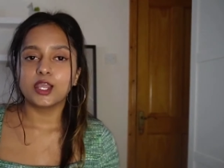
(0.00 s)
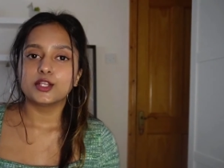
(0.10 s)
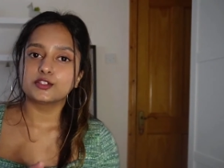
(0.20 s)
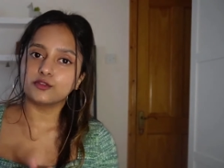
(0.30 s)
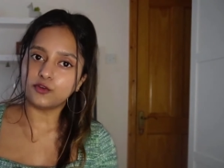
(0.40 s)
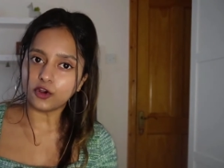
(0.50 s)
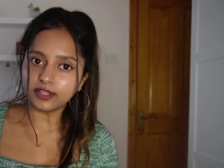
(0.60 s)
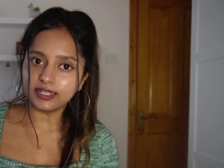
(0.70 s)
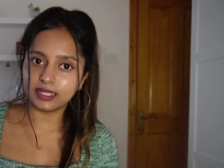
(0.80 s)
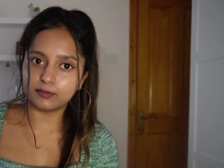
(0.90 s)
So for
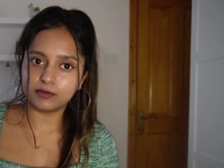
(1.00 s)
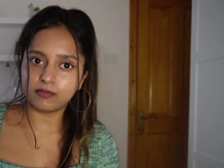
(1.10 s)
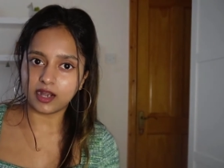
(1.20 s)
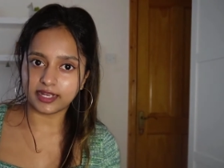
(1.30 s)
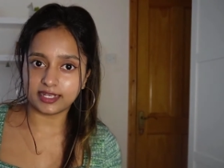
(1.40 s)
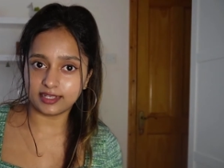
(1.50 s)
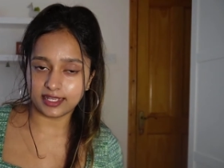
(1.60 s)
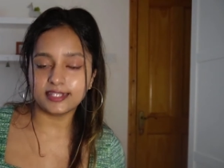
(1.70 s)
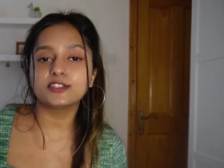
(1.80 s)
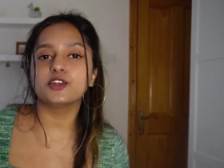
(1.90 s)
the labor market
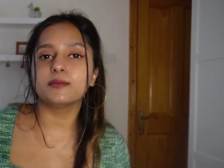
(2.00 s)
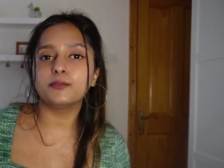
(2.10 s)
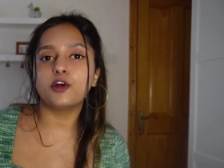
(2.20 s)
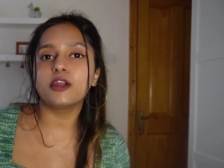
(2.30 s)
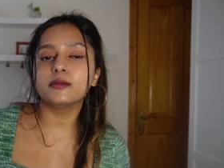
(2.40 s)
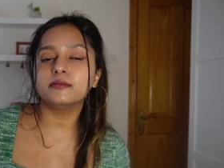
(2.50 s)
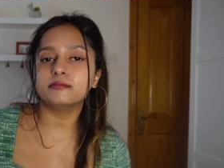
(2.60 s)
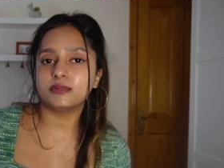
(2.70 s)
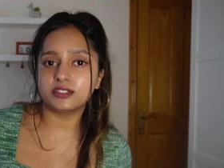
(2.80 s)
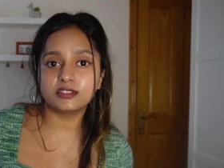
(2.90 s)
test, your employer
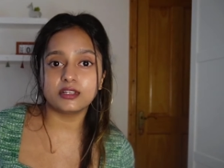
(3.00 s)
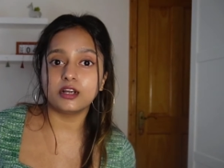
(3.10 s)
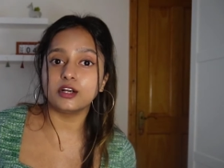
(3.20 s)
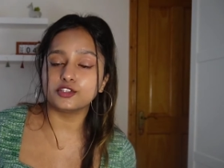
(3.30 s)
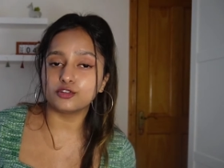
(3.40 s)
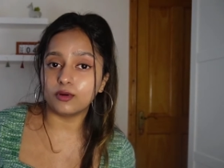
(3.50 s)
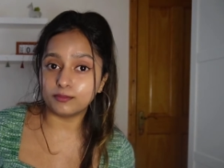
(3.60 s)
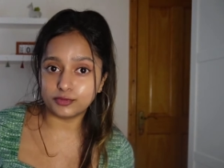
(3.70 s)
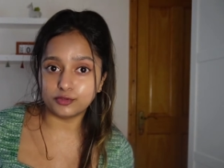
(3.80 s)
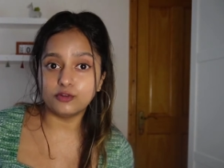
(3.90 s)
must show a
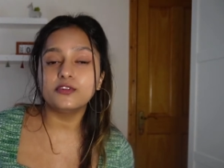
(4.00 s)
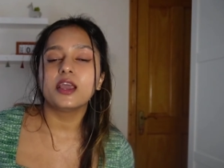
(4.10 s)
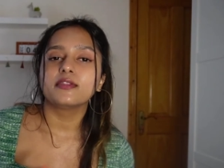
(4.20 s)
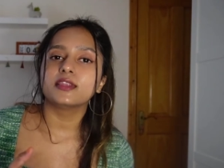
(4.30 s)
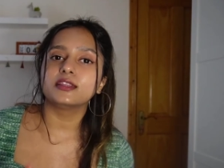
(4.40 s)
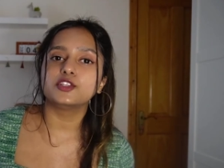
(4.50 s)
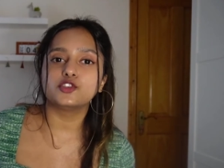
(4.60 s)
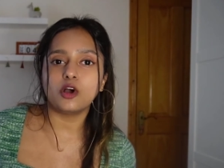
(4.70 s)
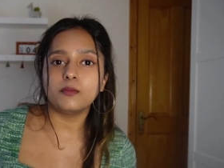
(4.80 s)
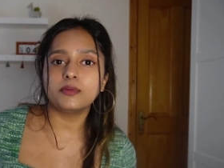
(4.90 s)
proof that the
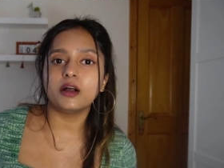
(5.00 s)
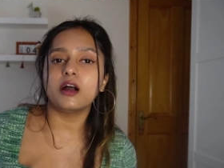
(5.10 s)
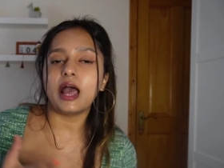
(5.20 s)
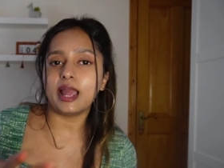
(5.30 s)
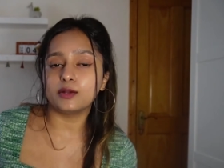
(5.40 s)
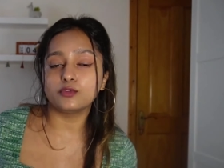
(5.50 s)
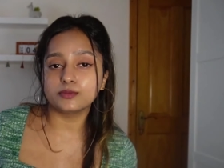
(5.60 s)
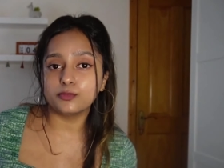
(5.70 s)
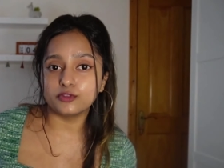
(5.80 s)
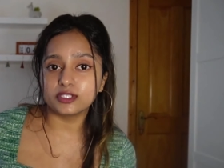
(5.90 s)
job ad was
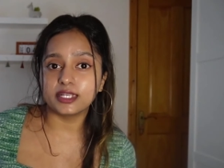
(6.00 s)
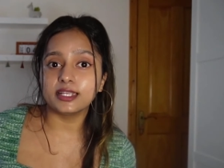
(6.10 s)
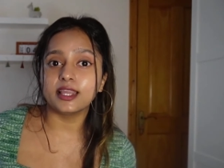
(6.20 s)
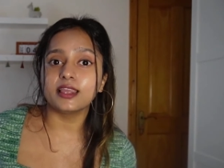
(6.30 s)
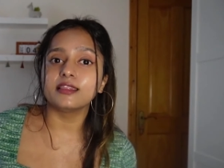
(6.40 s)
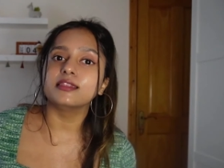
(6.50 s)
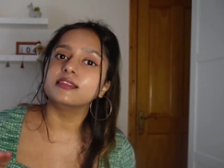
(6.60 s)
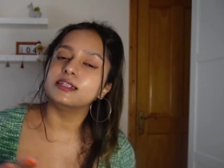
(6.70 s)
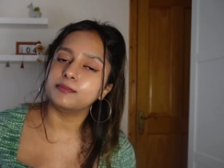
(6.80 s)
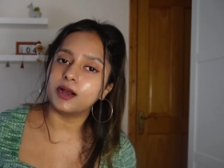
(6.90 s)
posted in
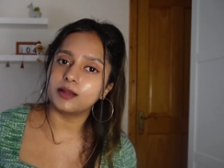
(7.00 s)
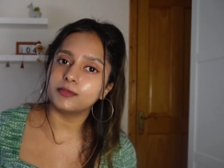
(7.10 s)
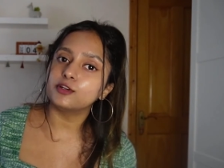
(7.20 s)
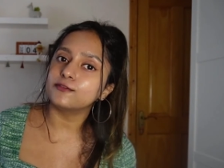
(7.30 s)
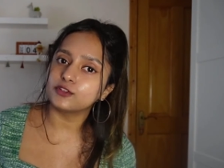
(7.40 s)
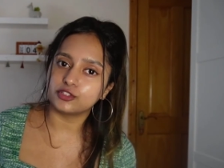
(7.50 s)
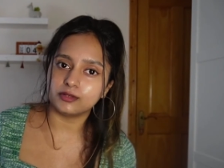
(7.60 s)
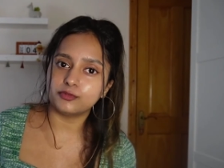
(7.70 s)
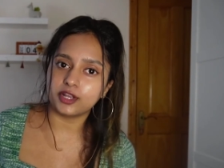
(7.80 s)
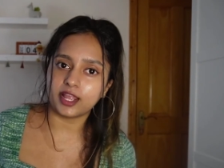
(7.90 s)
the Department of Social
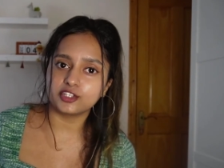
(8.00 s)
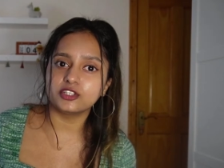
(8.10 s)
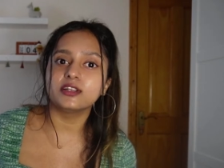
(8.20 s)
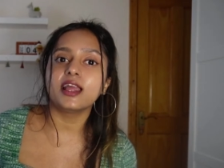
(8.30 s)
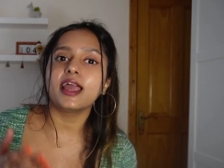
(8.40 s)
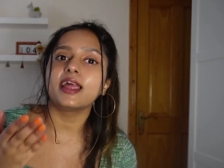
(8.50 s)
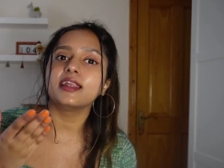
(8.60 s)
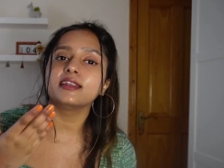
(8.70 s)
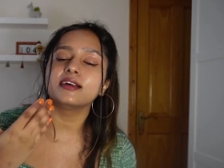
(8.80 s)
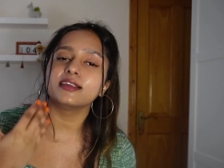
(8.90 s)
Protection
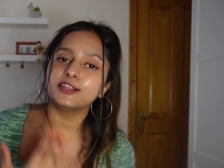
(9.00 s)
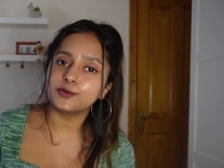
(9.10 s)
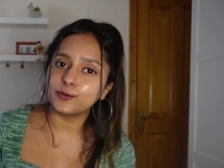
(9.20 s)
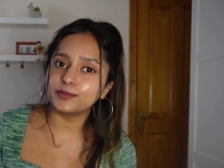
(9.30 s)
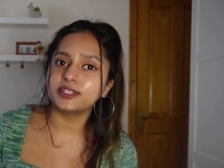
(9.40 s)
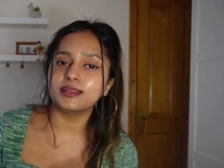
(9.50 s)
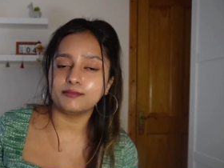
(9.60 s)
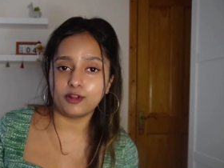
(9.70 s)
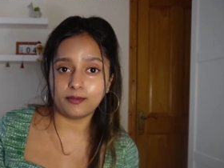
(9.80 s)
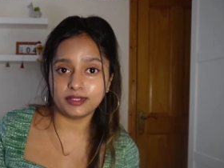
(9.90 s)
and European
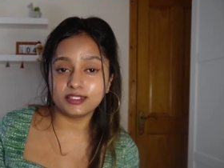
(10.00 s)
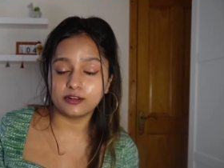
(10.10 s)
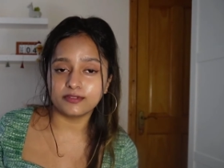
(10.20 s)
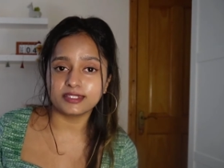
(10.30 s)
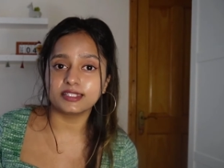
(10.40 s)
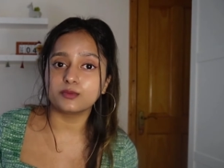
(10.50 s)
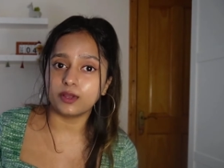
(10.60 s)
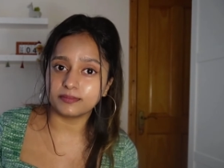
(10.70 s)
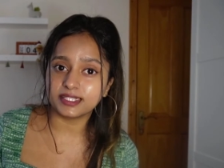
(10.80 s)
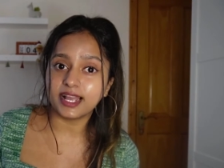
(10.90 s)
Employment Services
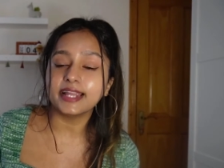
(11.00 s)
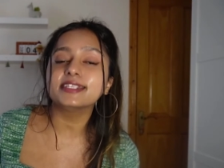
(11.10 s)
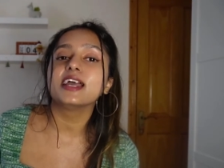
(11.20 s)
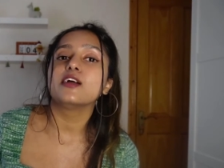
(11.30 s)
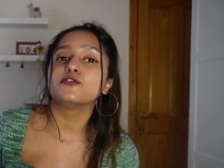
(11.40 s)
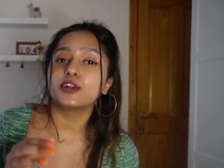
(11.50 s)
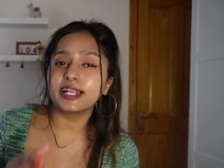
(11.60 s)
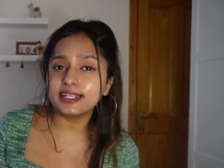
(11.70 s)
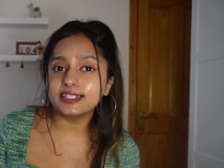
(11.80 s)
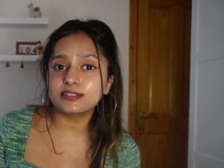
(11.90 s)
website for
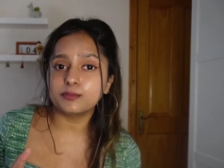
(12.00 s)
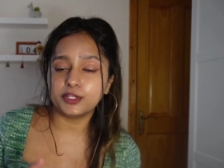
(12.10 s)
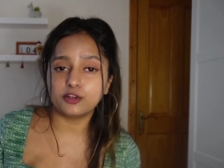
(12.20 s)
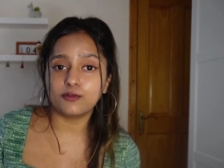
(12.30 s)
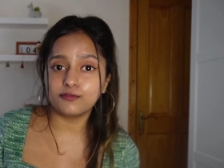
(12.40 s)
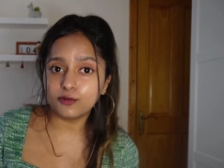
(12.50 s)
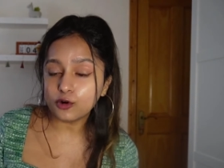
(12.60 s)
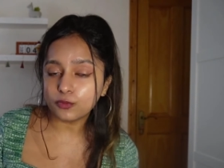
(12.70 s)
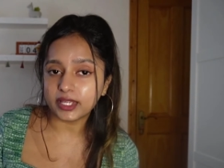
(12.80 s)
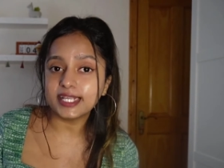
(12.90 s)
at least a period of
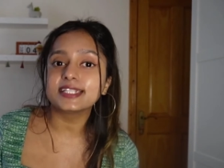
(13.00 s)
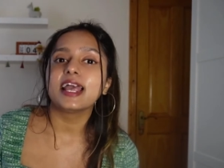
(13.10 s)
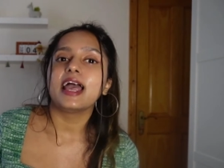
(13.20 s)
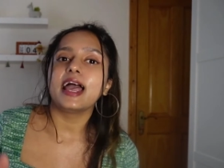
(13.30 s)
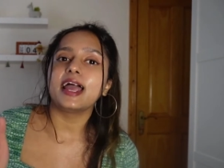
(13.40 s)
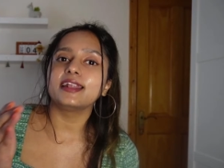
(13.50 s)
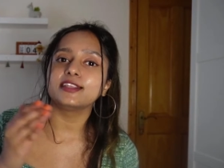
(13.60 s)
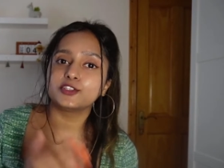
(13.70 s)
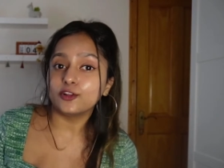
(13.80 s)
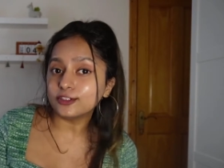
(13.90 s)
4 weeks, and
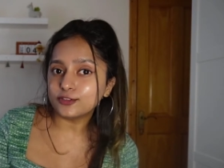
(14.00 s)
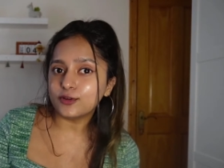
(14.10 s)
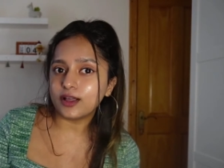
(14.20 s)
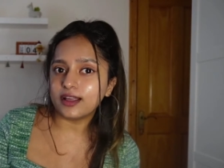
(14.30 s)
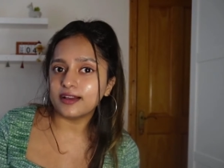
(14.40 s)
they should also